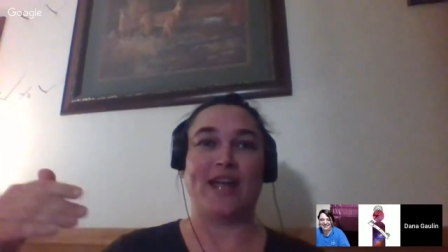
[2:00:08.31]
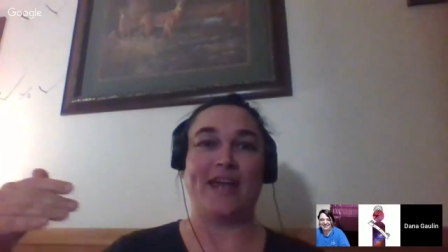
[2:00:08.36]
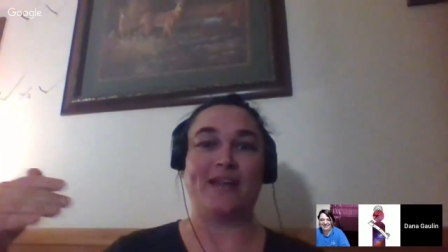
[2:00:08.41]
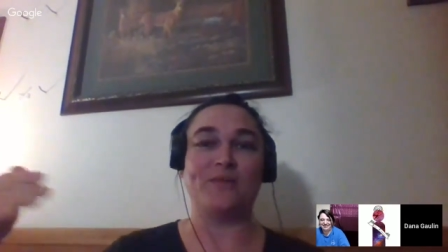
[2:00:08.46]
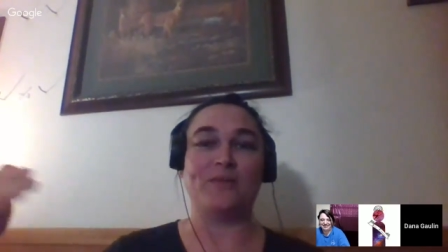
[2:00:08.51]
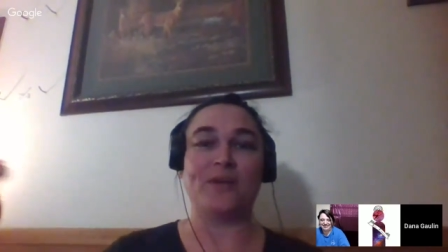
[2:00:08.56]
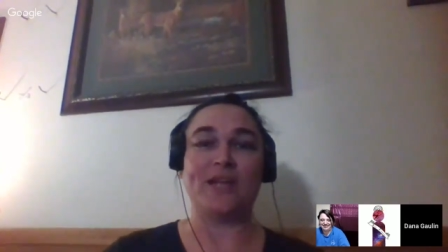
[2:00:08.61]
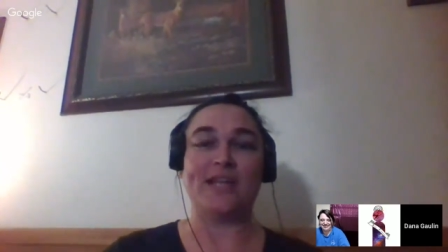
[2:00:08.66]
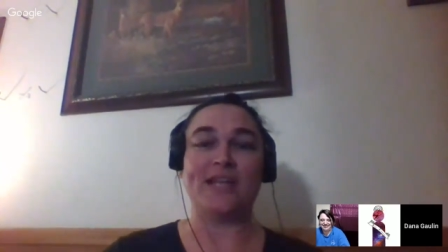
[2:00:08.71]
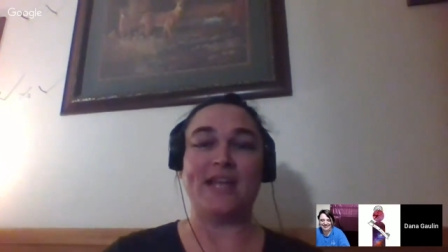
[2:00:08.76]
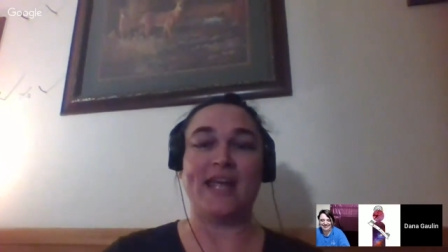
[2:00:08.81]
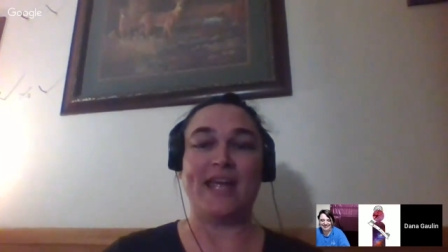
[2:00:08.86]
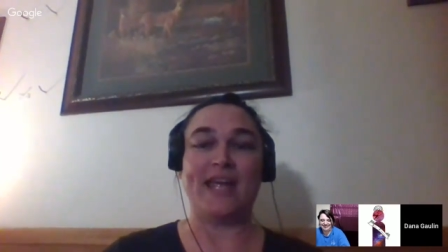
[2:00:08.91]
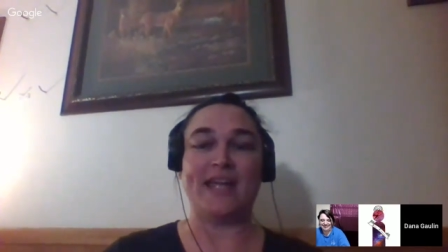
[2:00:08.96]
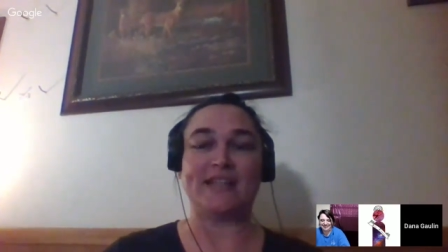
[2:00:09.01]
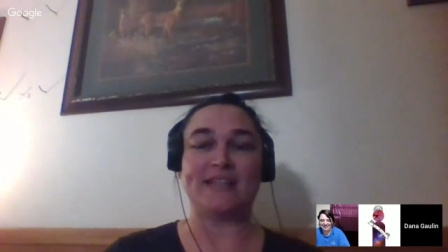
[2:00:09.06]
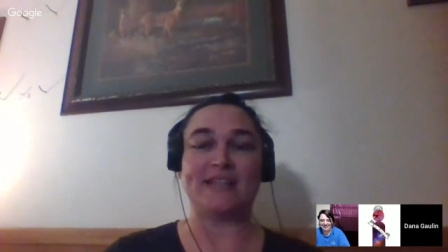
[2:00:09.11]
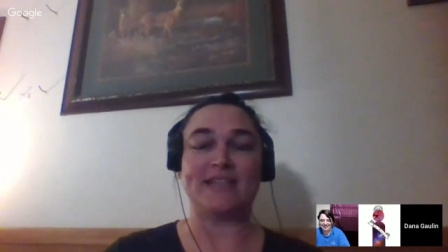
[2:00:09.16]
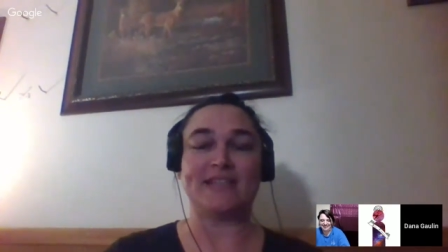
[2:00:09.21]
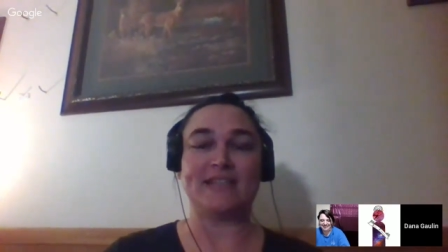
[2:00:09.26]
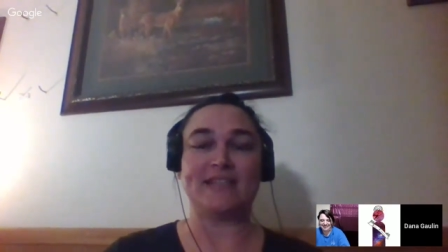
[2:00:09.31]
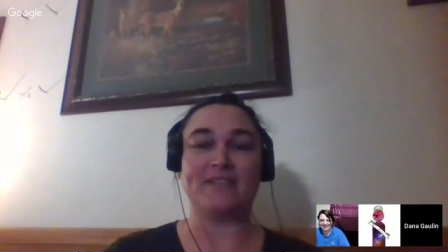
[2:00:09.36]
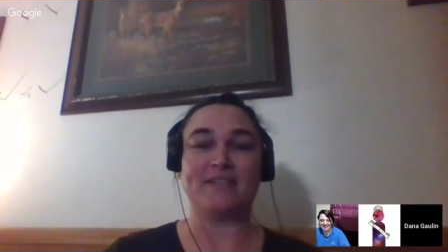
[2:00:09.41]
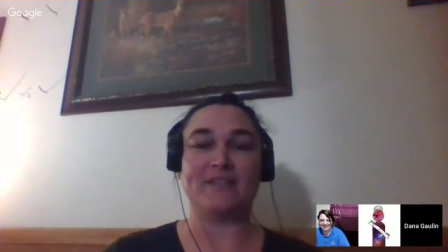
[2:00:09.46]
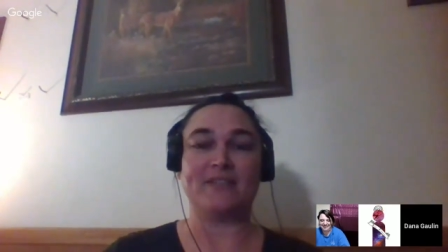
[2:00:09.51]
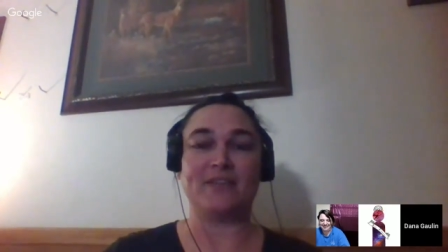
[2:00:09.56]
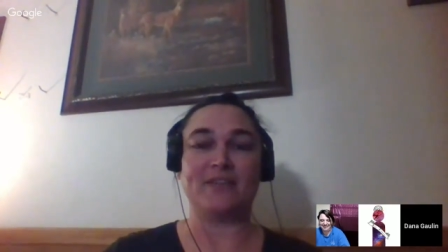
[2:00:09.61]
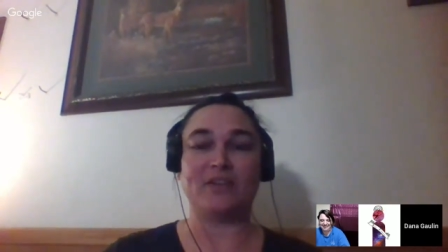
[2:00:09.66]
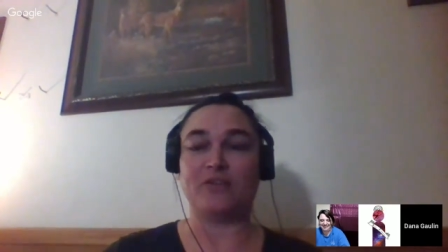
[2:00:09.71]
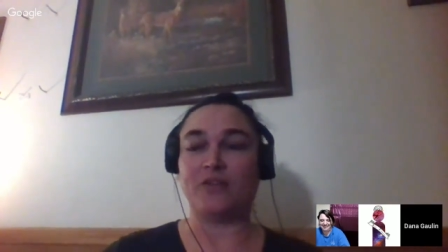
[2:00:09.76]
And when
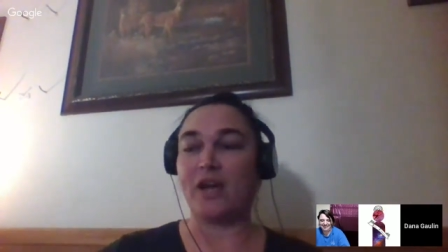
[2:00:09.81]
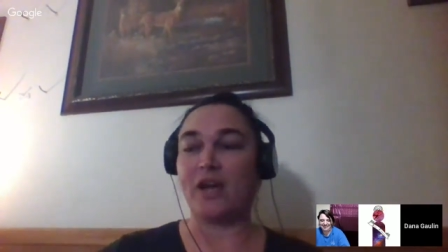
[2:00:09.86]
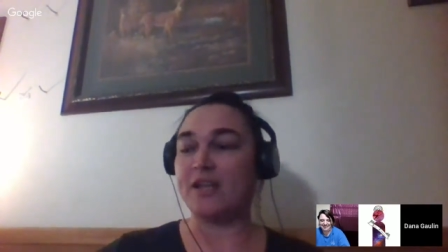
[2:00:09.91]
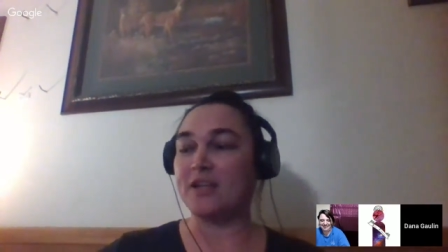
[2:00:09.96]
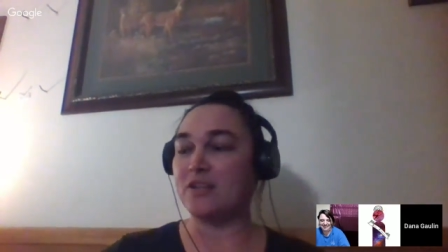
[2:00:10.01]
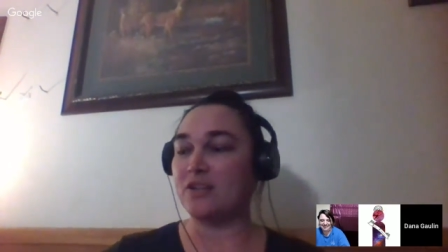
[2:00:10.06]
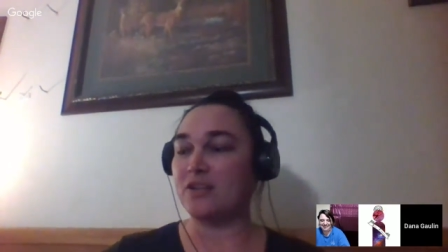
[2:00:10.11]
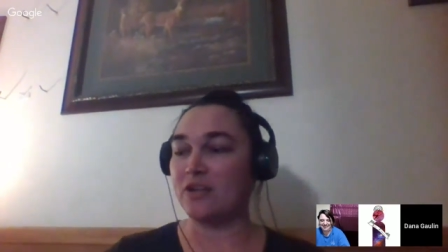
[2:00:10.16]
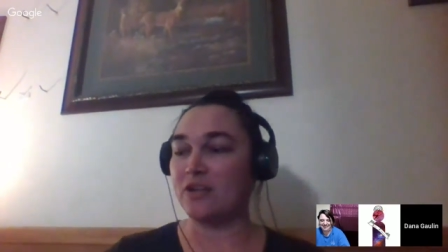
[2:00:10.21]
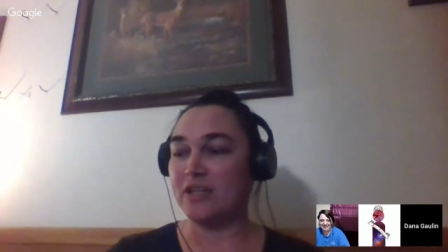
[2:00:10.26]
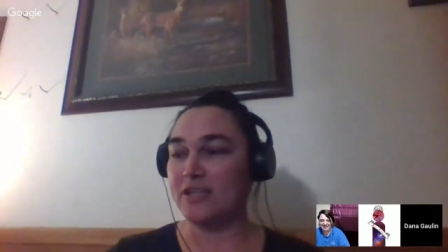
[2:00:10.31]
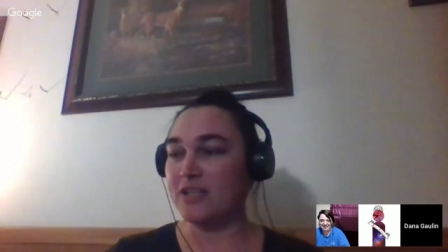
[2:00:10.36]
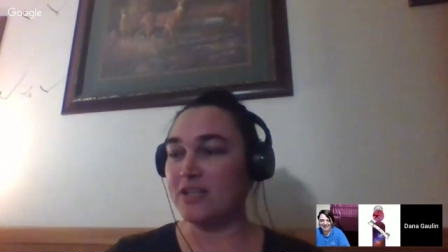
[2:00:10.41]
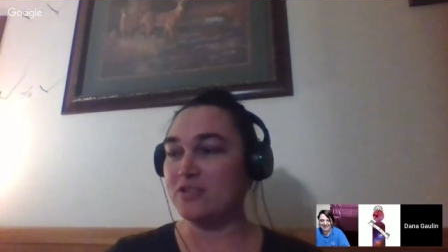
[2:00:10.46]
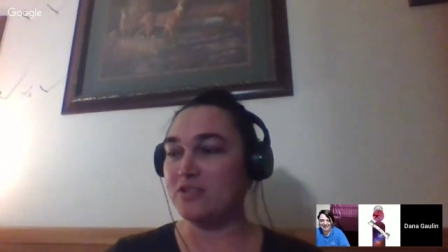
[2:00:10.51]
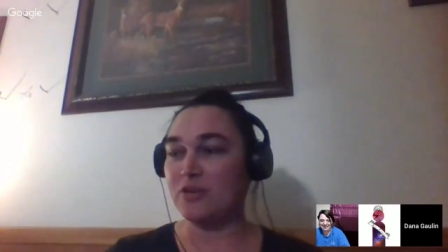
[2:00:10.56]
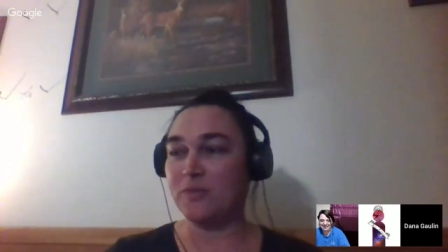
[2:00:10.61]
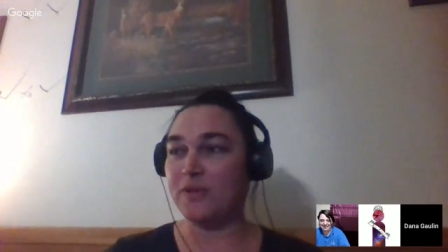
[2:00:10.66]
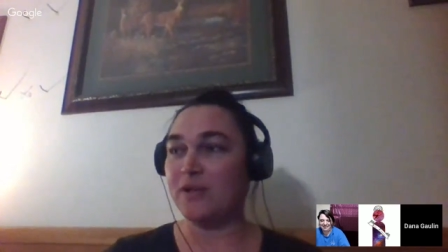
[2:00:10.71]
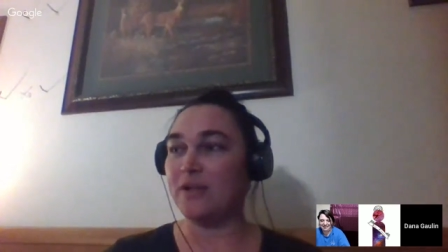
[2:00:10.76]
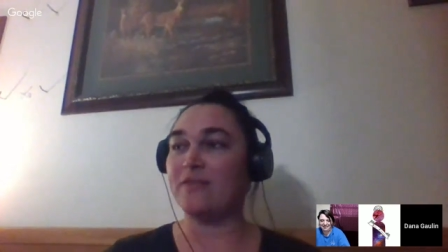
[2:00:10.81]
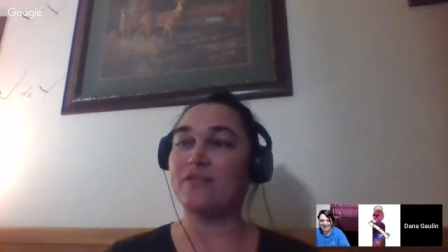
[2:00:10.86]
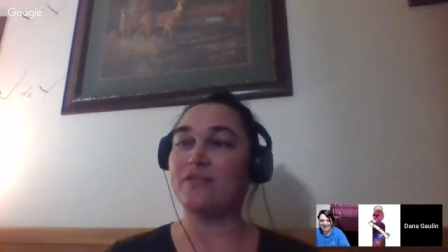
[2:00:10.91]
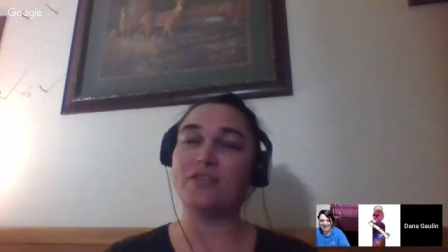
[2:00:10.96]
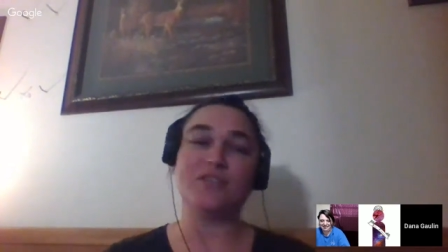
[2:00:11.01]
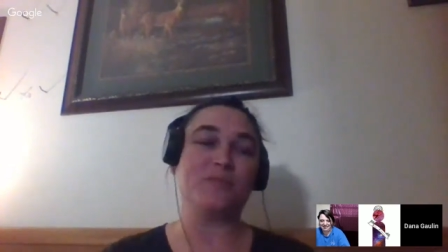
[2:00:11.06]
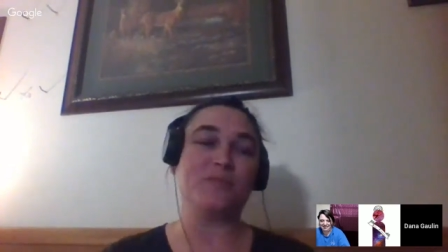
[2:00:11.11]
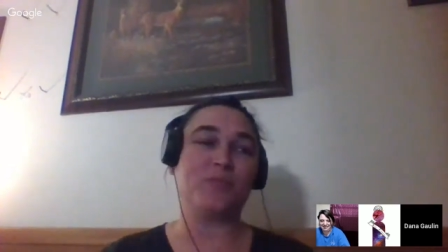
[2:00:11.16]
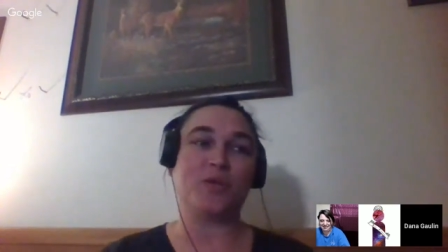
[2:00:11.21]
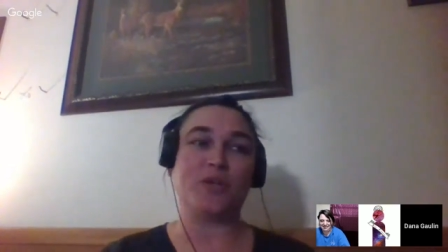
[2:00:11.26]
you got a dirty dish or whatever,
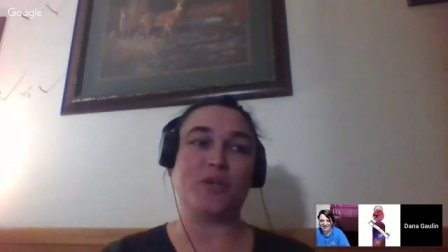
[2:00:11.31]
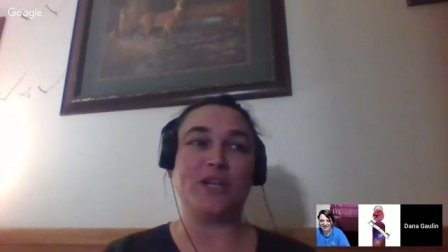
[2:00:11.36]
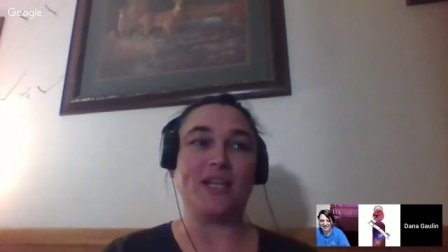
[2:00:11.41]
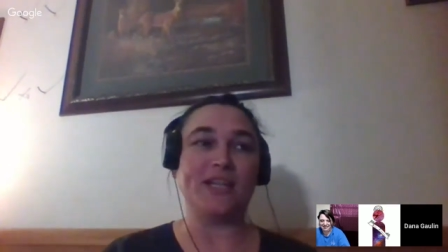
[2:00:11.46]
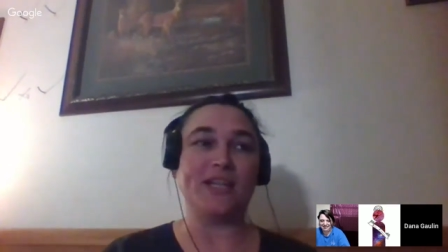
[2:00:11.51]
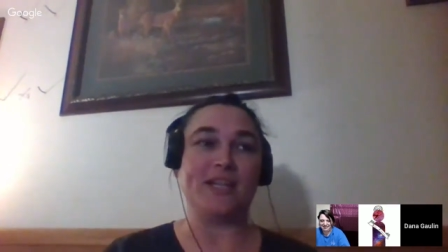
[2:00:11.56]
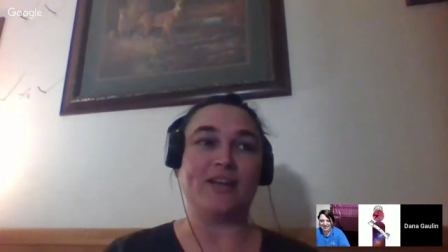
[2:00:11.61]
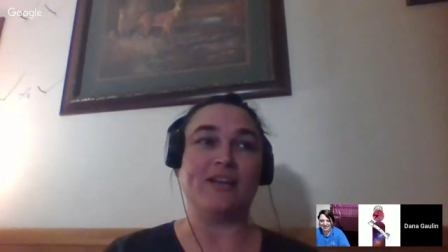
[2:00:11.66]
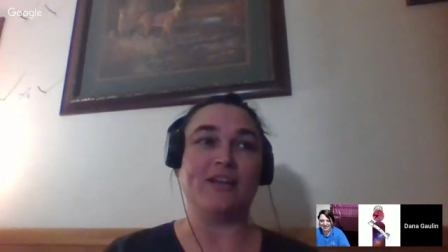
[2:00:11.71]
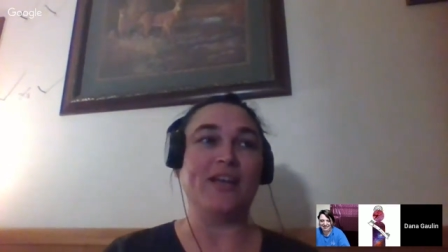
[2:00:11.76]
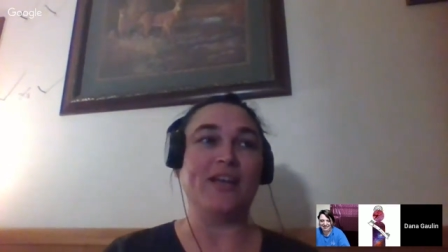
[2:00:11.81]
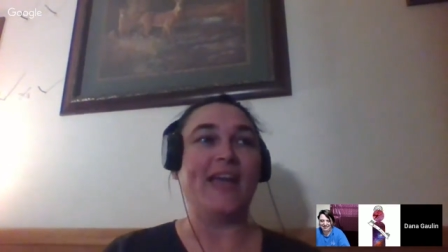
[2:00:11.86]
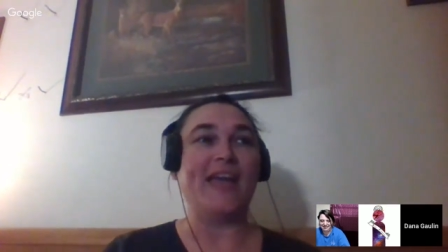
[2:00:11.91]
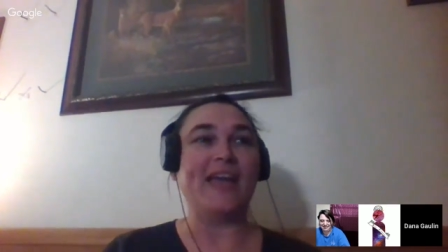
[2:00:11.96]
just put it in there.